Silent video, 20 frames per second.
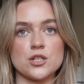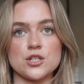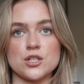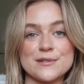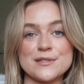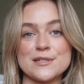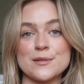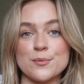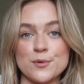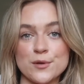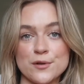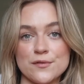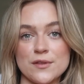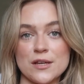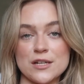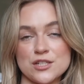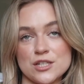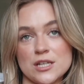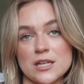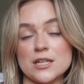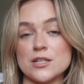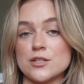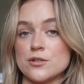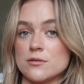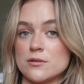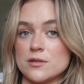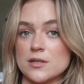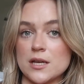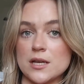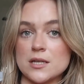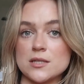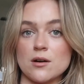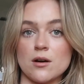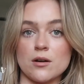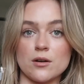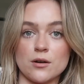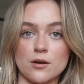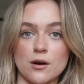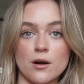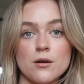She wants to prove that she can do things
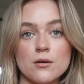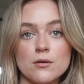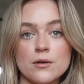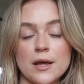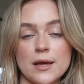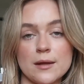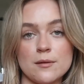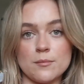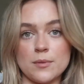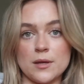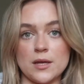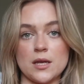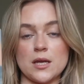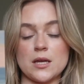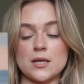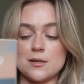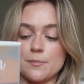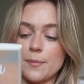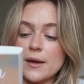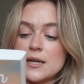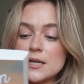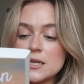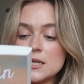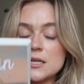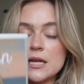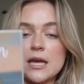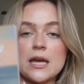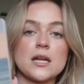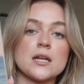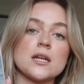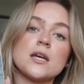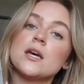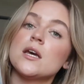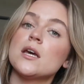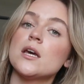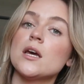on her own and be independent and